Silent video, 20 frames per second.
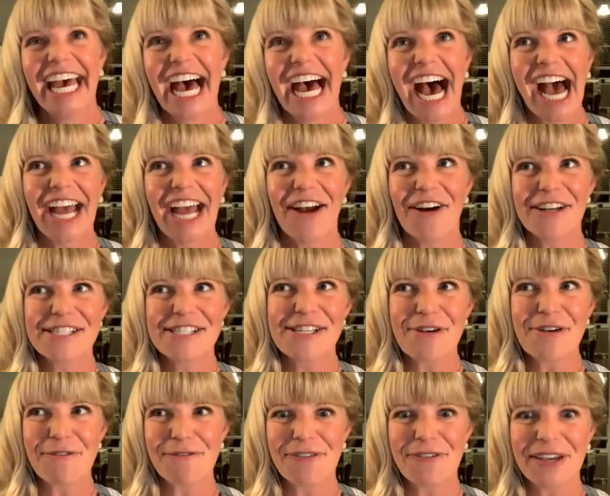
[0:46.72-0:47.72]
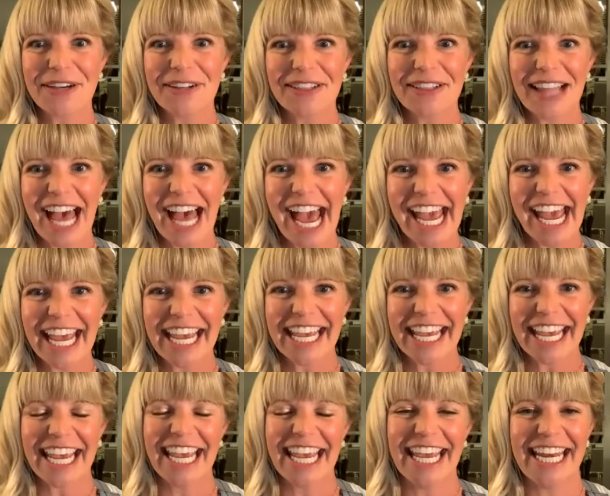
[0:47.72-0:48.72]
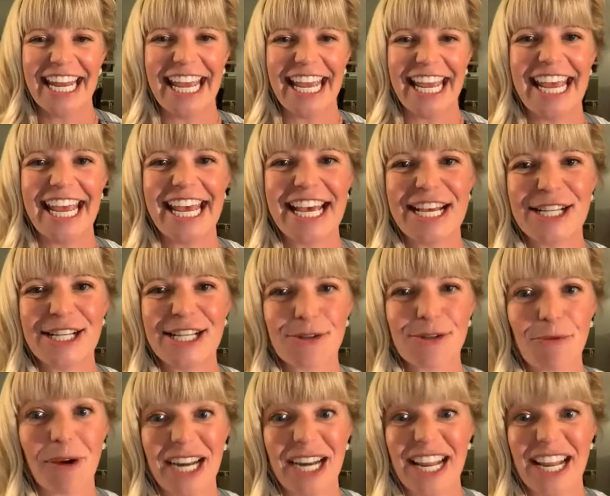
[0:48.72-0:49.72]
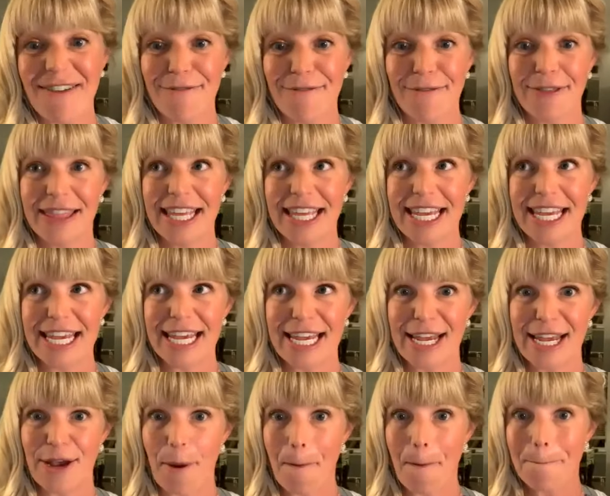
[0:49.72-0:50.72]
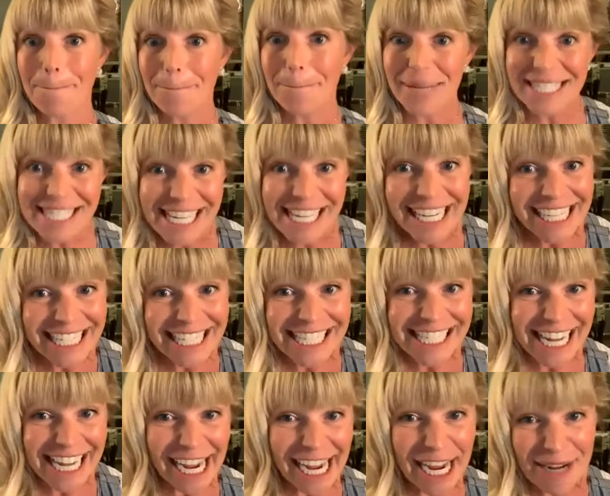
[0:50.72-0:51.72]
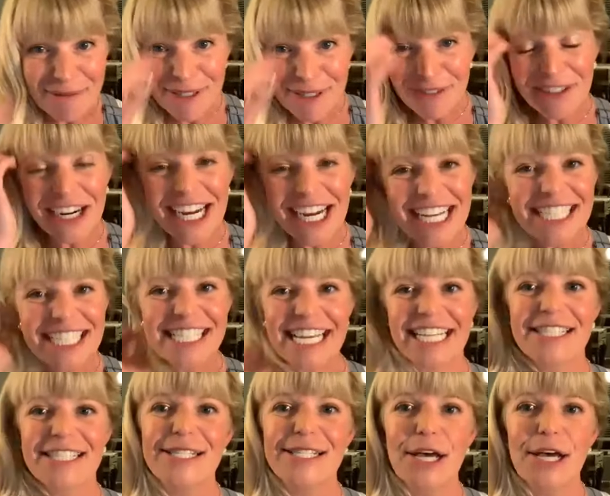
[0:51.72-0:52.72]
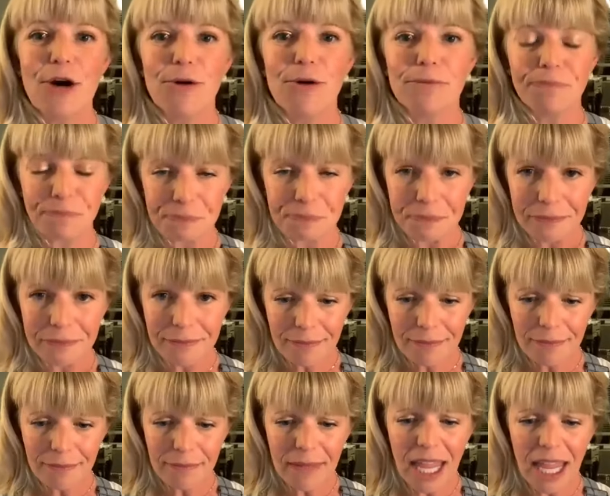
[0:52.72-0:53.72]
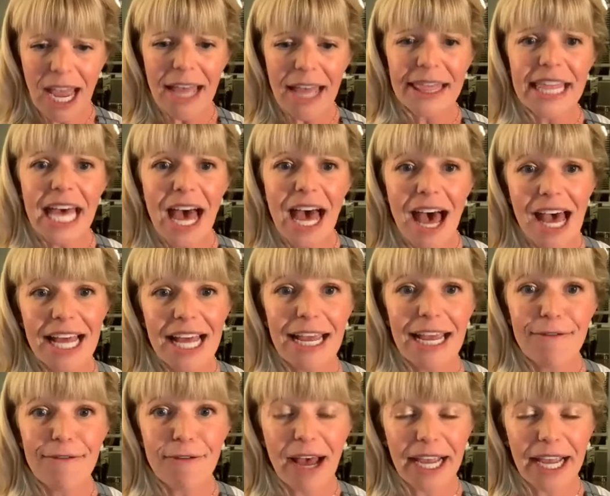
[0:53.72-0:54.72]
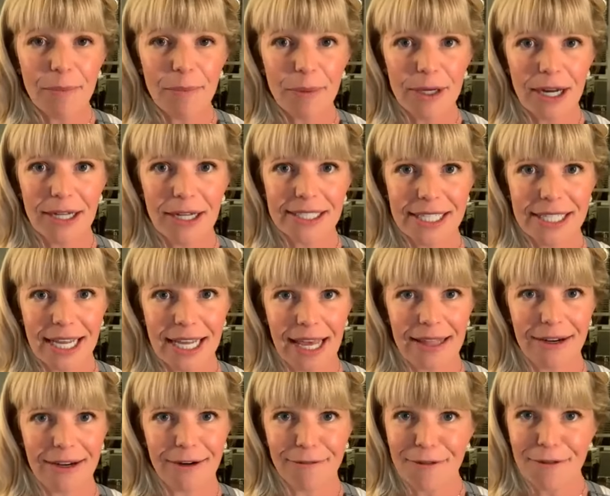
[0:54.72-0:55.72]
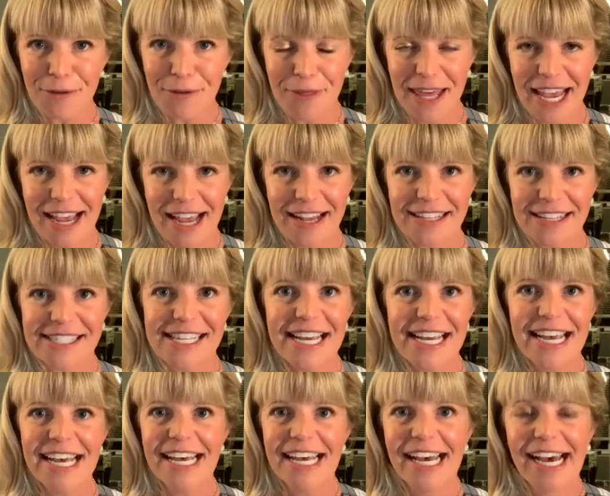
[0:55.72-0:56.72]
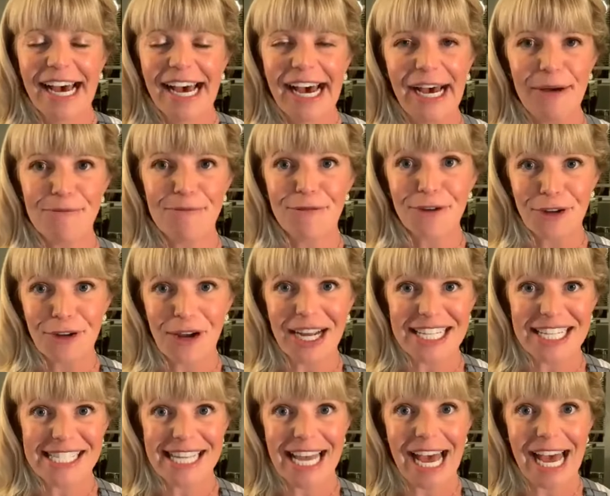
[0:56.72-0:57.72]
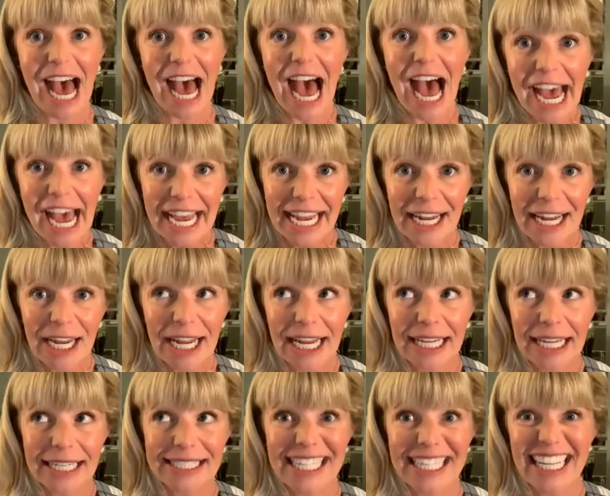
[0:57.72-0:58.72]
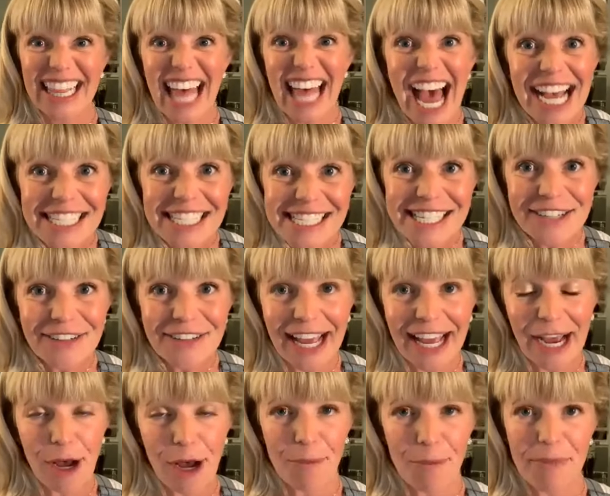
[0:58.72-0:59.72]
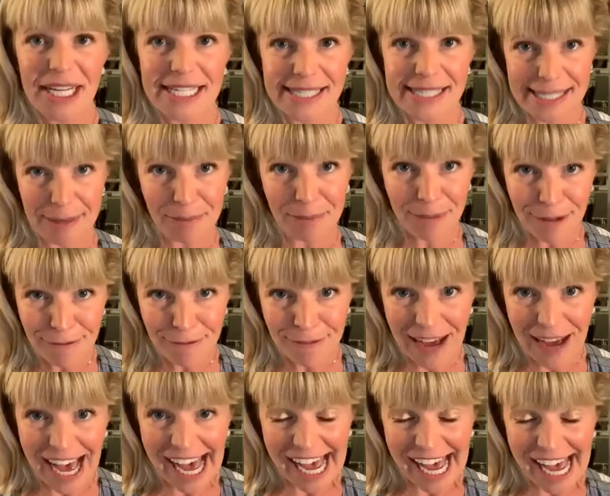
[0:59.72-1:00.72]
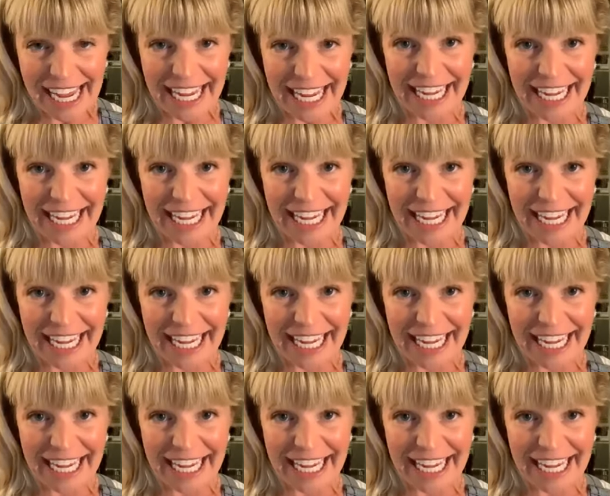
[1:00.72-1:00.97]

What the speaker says: I also feel like it is one of the busiest times for us. And so I thought if I could put together a few things for you guys that I did last year that helped me simplify